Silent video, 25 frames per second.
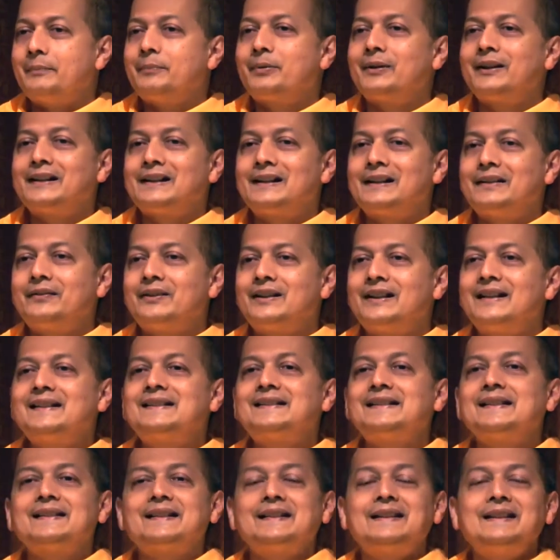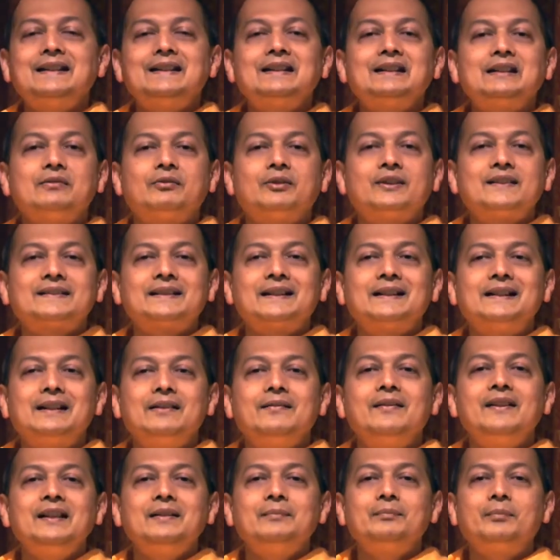The empirical evidence is here was a
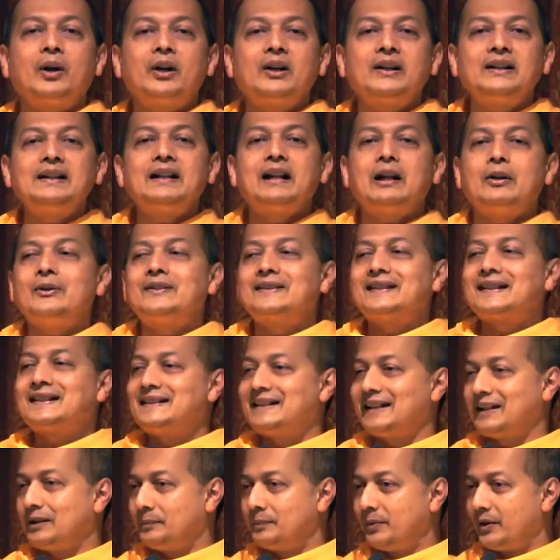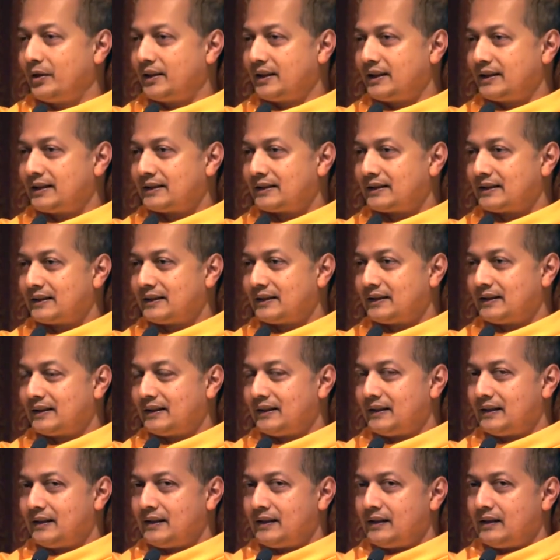living body, now it's a dead body.
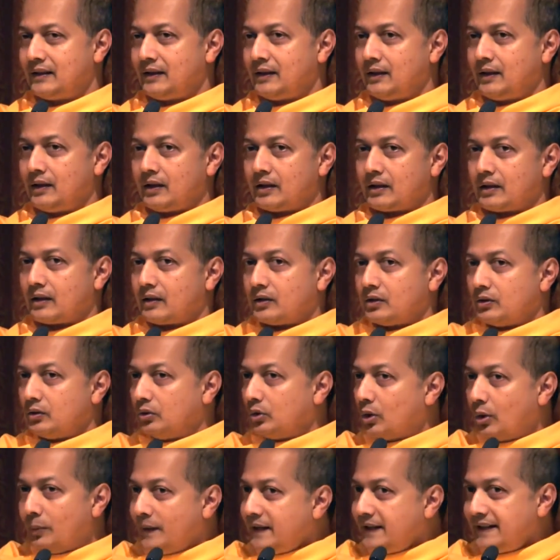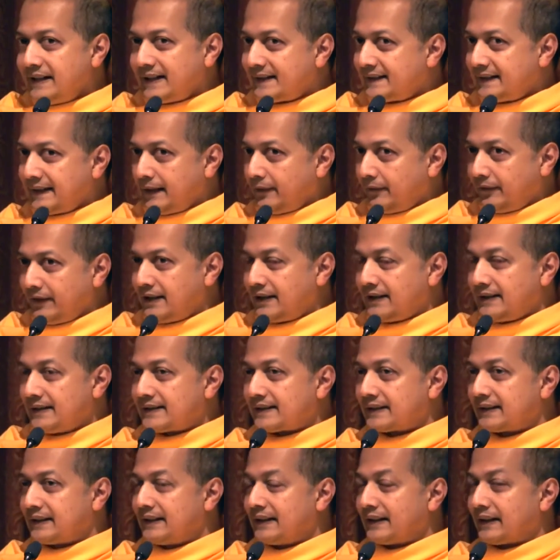Nobody has the
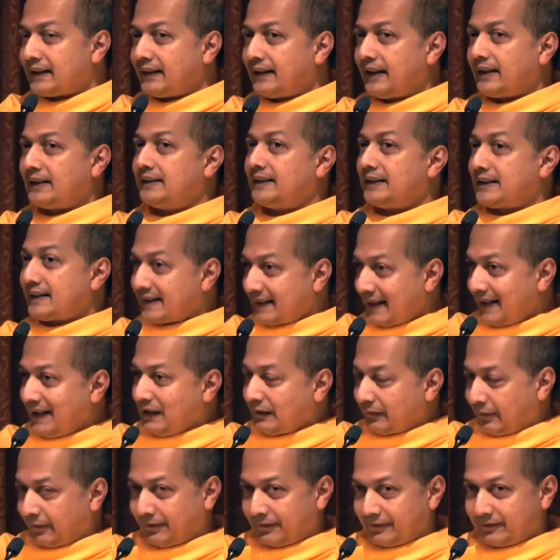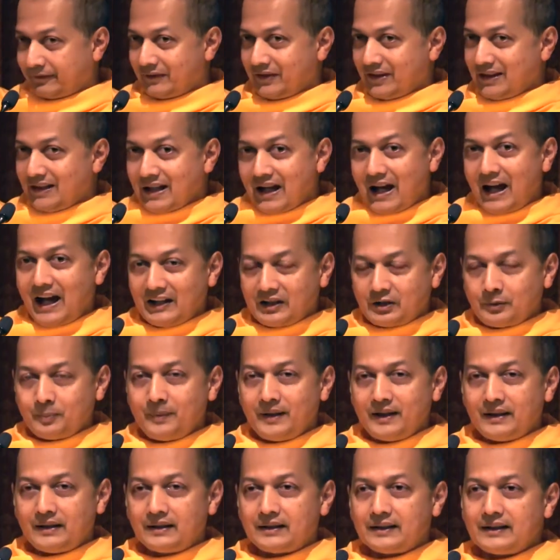evidence that the self, the
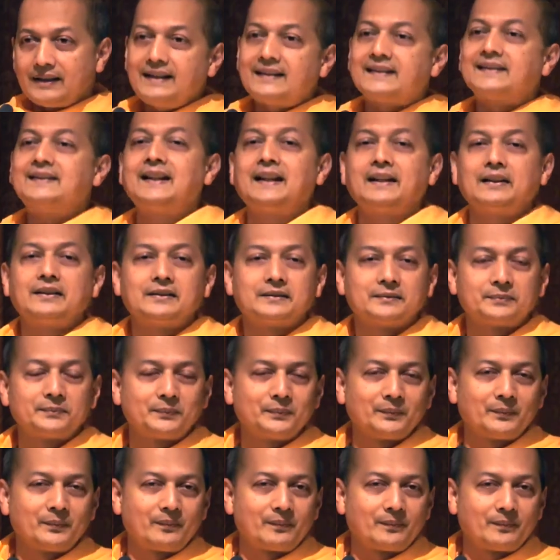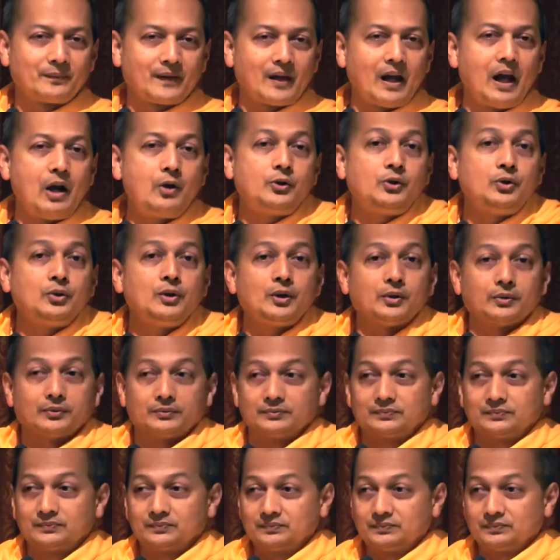Atman, is dead. How do you
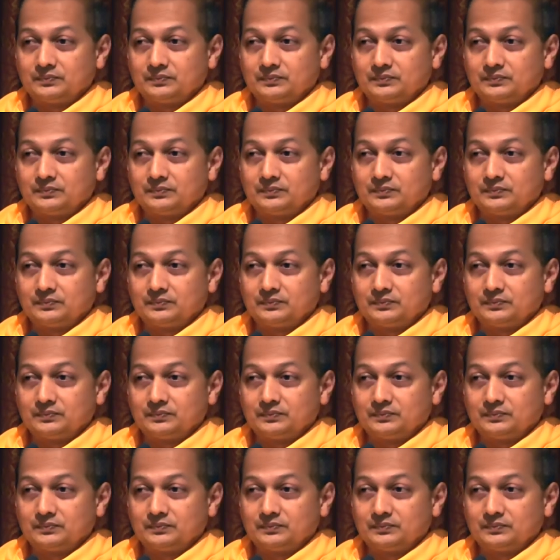know?